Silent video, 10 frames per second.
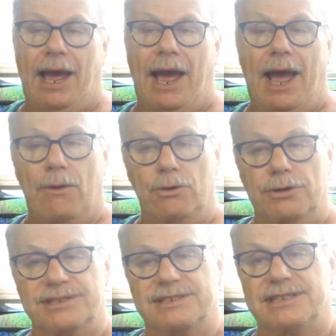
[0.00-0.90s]
I will
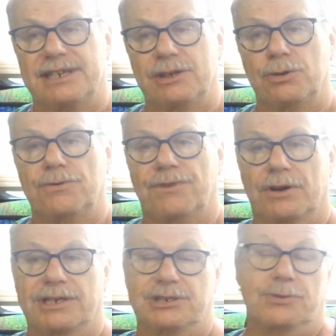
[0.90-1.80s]
see you
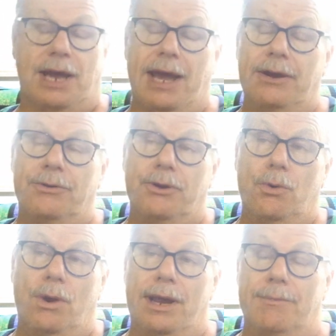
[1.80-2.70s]
very soon. I don't know
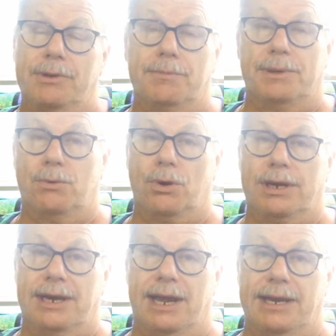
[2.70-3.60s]
what I'm going to be
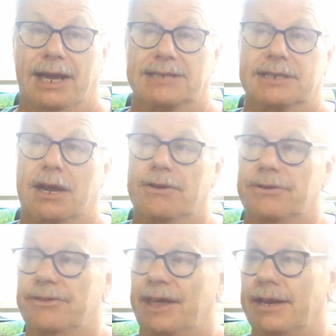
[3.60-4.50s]
working on next, other
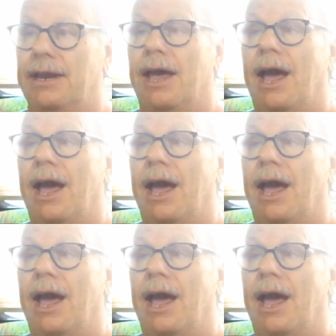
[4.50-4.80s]
than